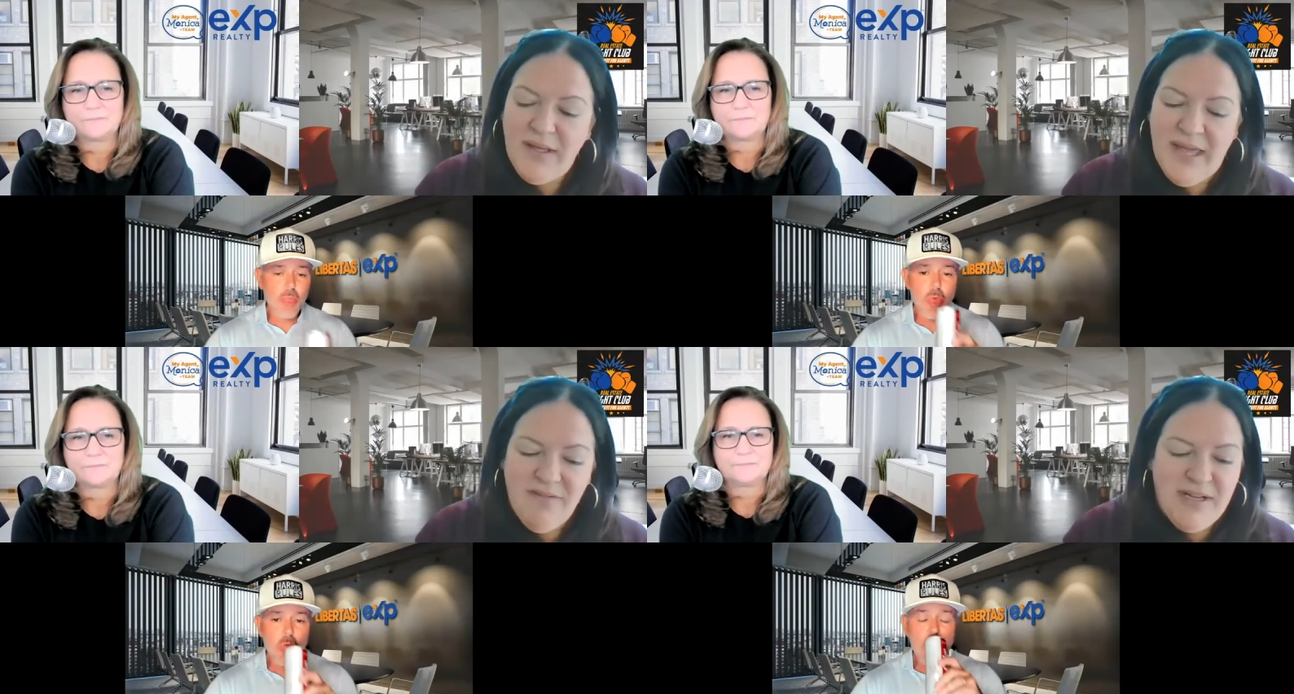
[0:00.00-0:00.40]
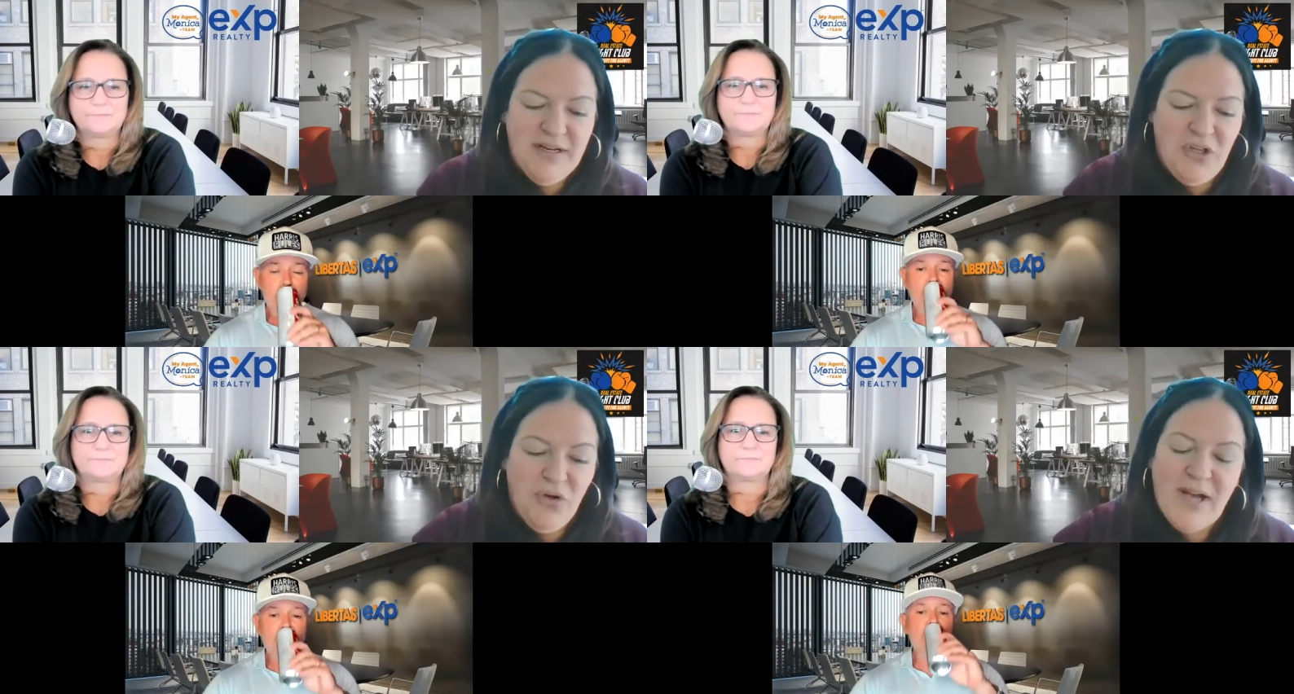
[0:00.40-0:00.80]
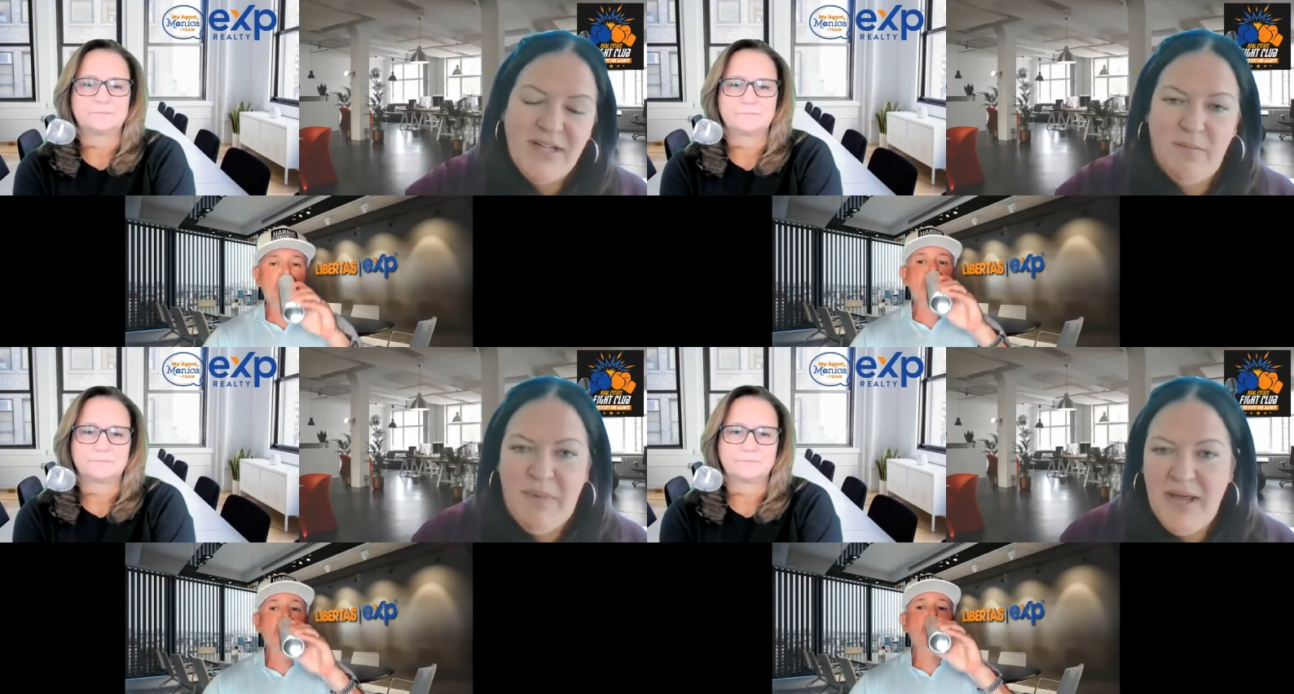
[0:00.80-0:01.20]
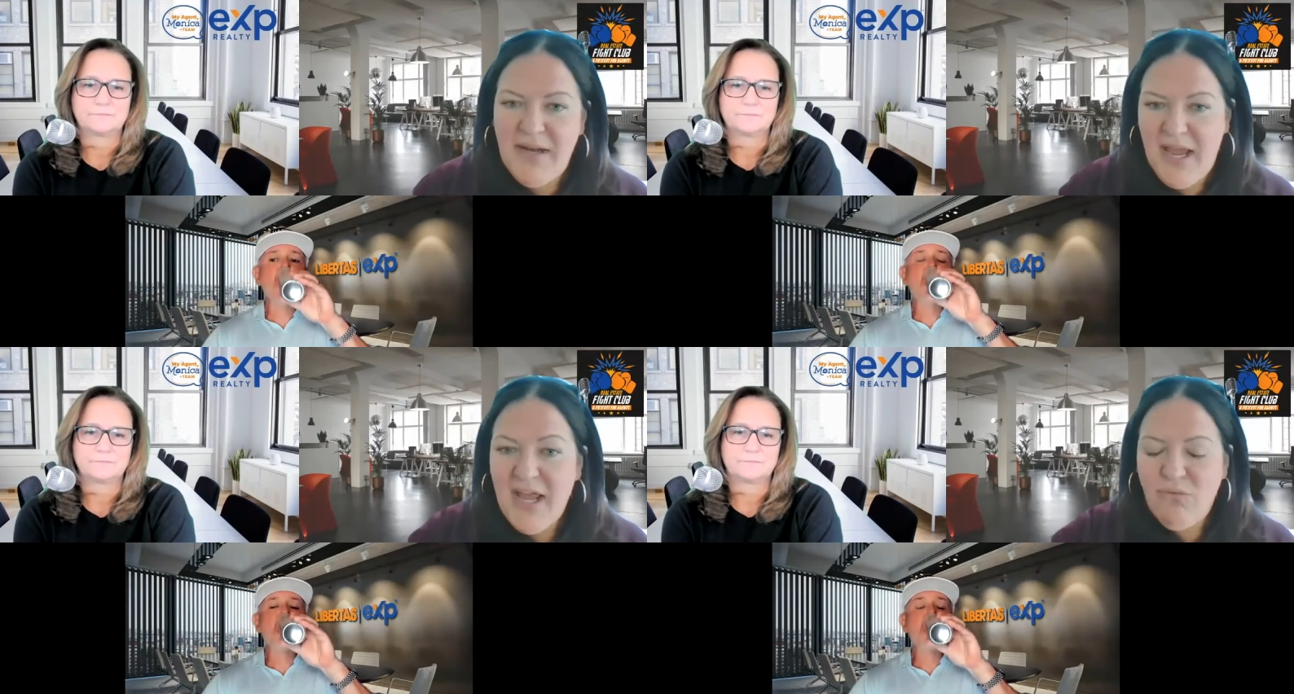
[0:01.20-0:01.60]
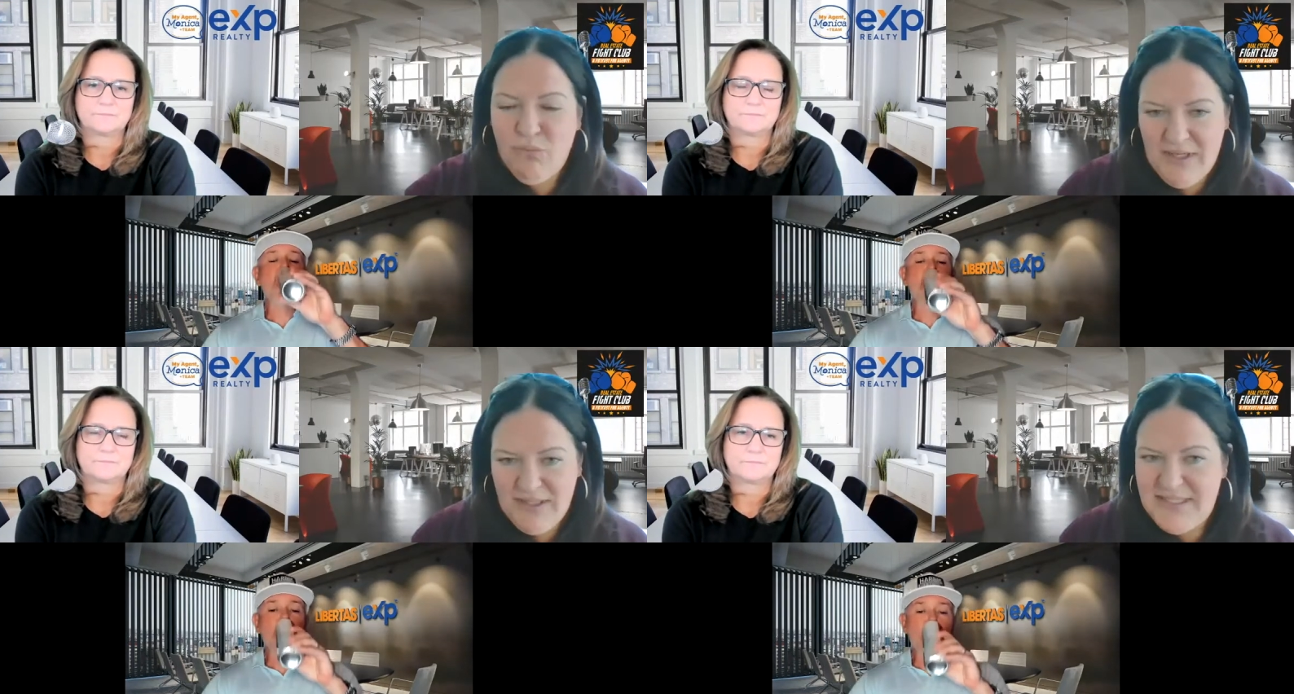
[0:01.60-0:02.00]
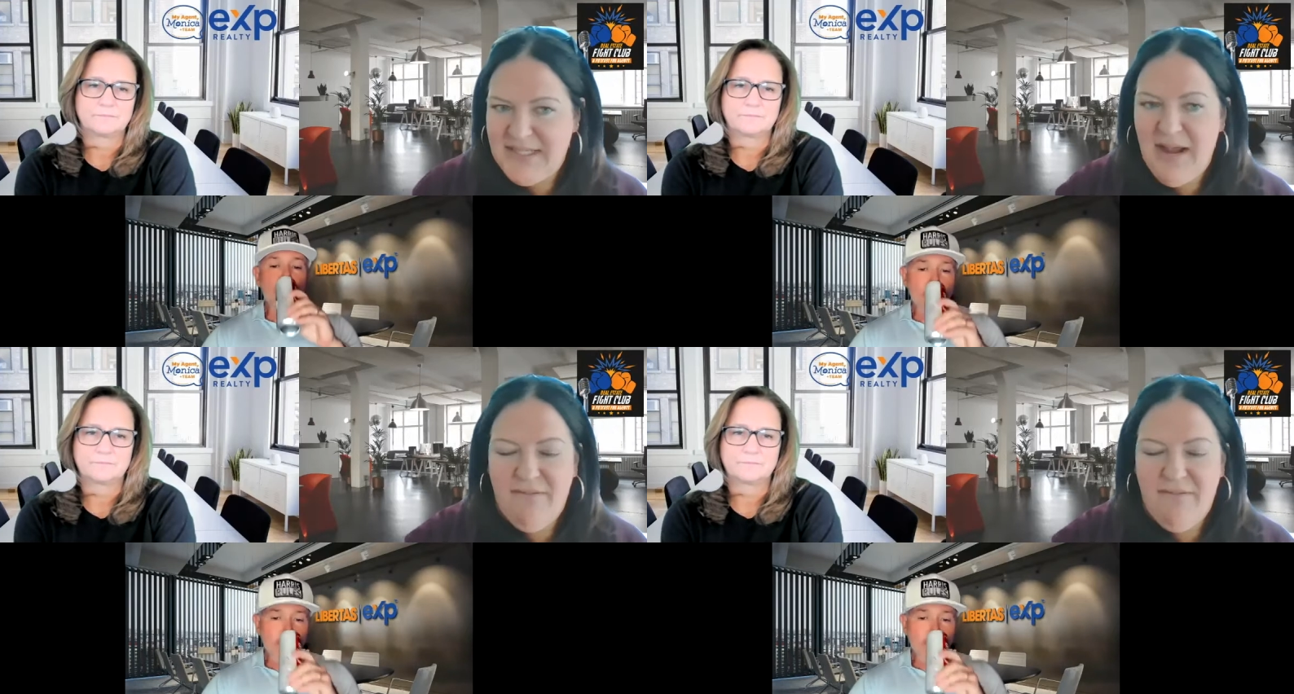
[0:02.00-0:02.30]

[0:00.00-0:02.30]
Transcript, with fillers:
Speaker 1: given you guys have been in real estate